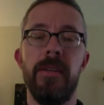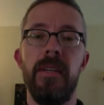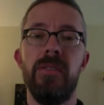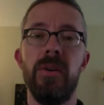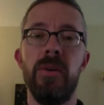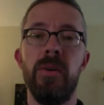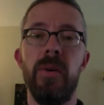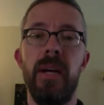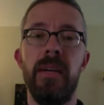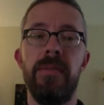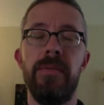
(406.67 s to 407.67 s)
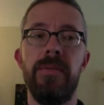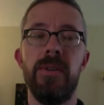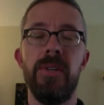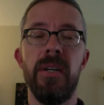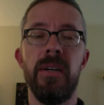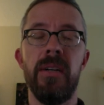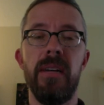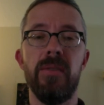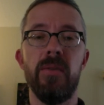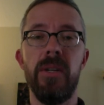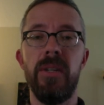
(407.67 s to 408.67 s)
So if your child has
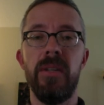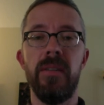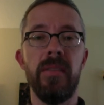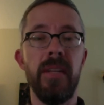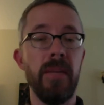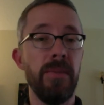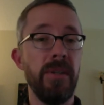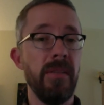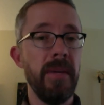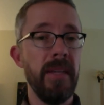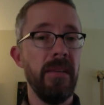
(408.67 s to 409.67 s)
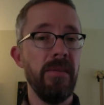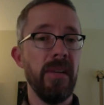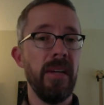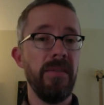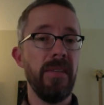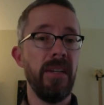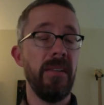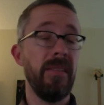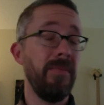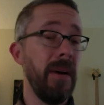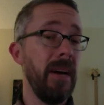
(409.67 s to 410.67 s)
questions, they can participate in those live sessions
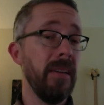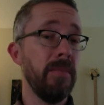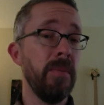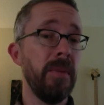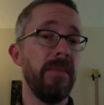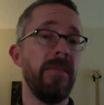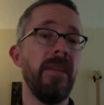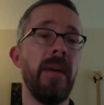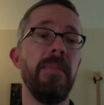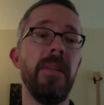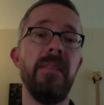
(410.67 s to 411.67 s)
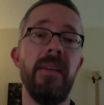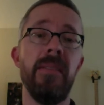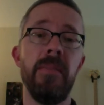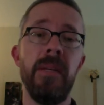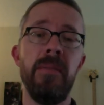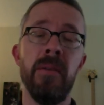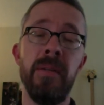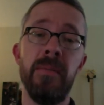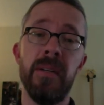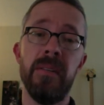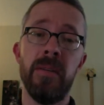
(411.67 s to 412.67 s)
if possible. But if not, please have them email me
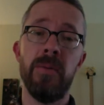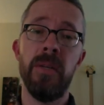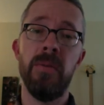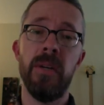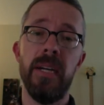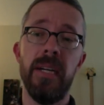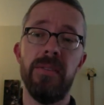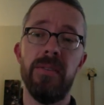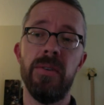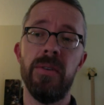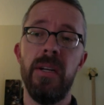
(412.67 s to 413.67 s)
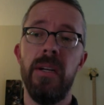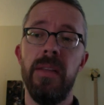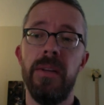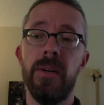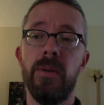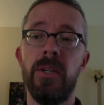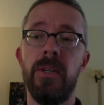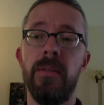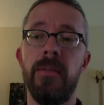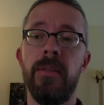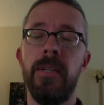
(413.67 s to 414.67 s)
because I really want to answer their questions.